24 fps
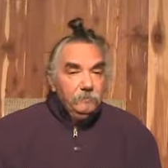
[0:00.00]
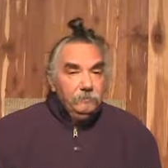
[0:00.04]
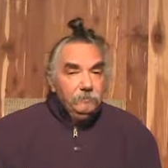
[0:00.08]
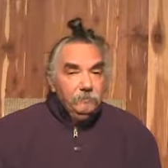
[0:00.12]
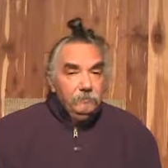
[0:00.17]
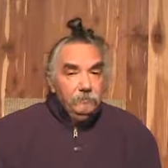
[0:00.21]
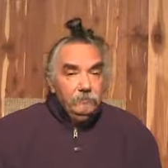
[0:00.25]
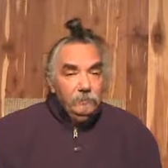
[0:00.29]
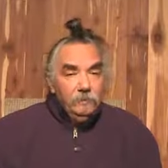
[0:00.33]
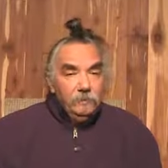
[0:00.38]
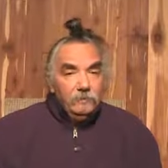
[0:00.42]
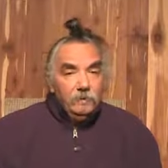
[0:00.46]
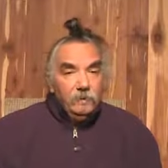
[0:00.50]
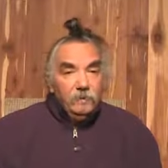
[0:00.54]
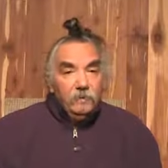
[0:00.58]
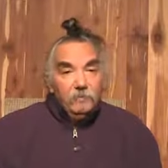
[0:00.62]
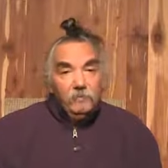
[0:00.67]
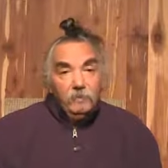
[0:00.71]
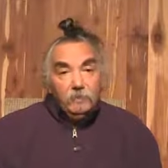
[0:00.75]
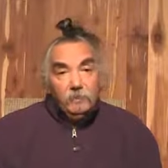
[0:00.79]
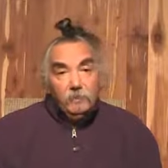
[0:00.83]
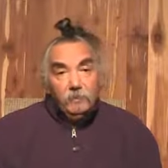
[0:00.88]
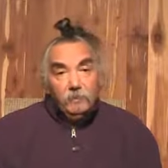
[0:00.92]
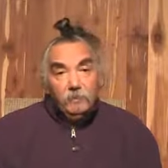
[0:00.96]
as
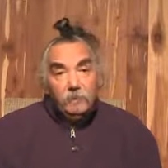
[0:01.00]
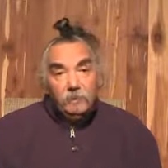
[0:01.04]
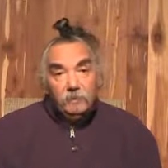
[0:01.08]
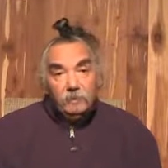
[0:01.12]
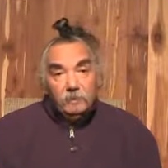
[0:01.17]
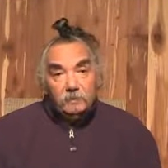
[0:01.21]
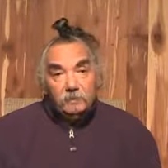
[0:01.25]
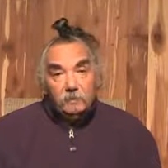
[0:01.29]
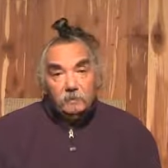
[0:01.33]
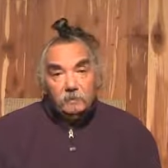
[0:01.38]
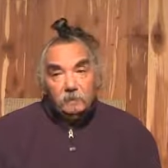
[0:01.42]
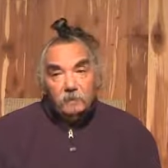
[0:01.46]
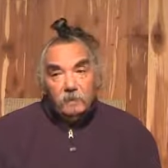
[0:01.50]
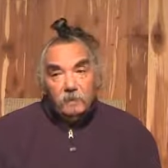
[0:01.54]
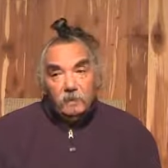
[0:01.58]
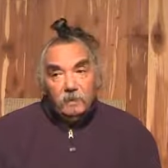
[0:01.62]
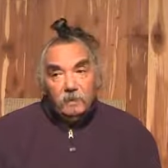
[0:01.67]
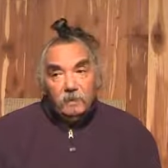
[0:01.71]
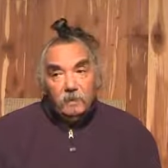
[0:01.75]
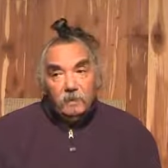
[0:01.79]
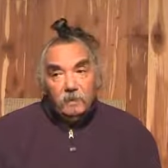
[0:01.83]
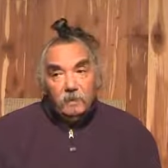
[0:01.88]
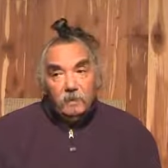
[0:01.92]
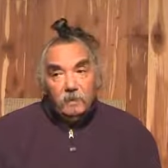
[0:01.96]
I've written about it,
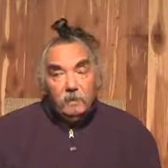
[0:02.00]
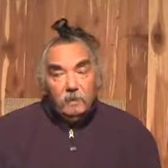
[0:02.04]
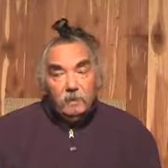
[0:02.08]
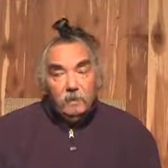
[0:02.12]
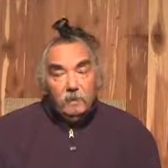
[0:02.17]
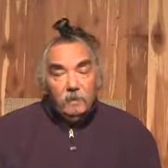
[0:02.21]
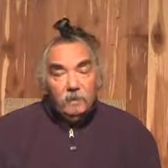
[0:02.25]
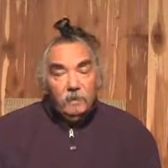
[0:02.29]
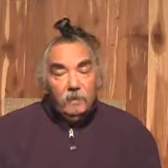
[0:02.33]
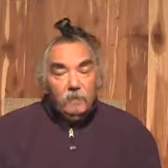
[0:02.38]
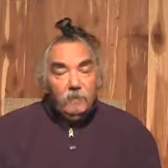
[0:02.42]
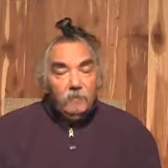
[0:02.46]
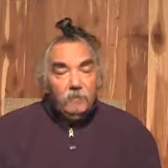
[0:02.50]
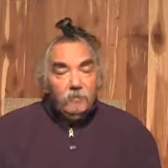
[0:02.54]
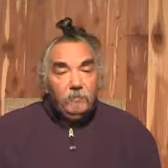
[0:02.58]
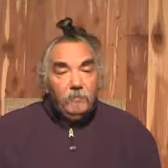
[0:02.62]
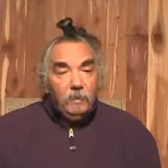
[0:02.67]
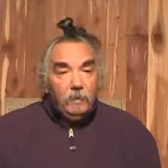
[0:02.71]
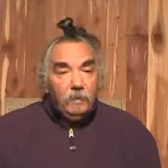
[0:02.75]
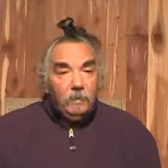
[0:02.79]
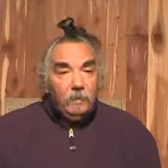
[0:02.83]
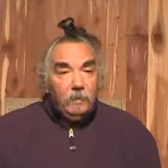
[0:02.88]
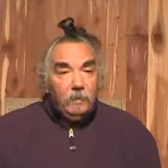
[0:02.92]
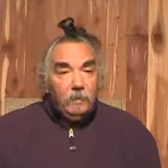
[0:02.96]

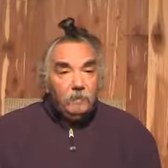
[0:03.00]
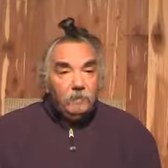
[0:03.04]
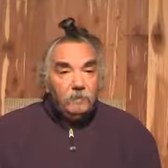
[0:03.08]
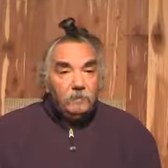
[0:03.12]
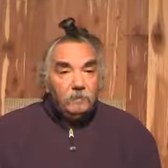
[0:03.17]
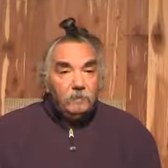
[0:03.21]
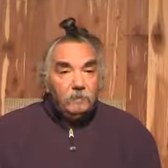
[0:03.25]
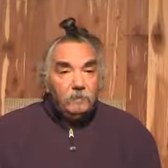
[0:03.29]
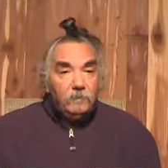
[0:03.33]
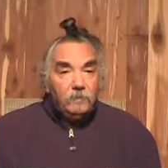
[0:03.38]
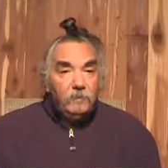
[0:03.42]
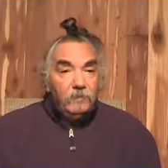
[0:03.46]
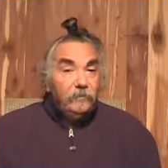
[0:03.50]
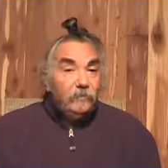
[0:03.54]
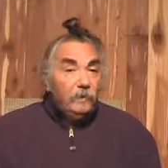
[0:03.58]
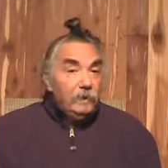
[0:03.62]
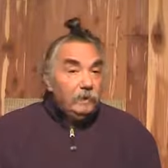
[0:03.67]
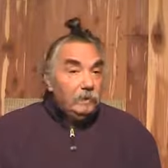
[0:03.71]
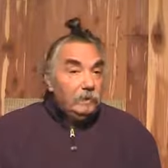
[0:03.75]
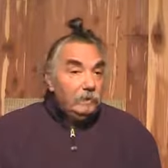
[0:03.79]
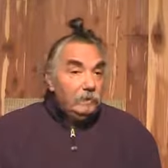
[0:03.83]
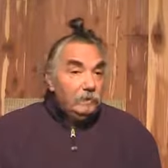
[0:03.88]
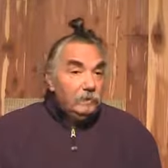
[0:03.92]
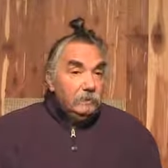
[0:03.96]
uh,
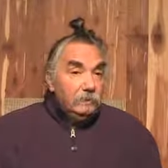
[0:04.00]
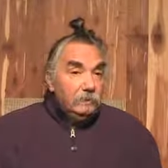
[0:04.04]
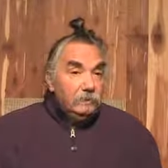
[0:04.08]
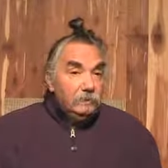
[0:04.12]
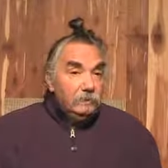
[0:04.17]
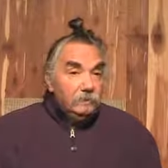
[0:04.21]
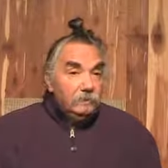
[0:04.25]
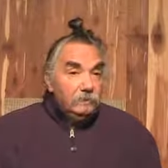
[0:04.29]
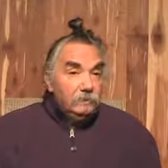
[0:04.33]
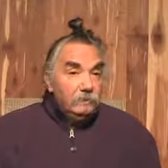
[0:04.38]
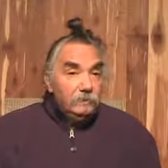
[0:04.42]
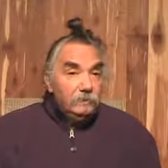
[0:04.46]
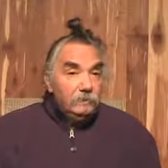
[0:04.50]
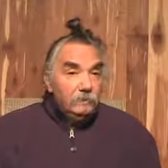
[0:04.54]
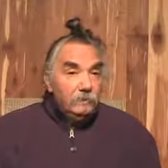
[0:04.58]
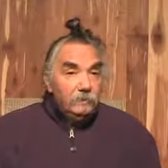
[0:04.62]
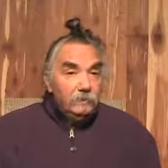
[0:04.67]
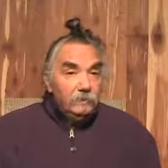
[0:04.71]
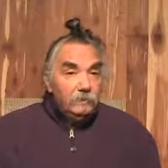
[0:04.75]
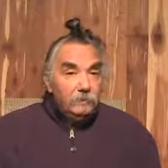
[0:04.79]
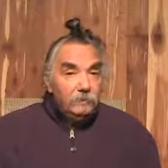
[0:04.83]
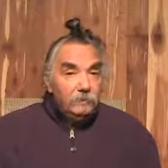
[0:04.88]
emphatically, yeah.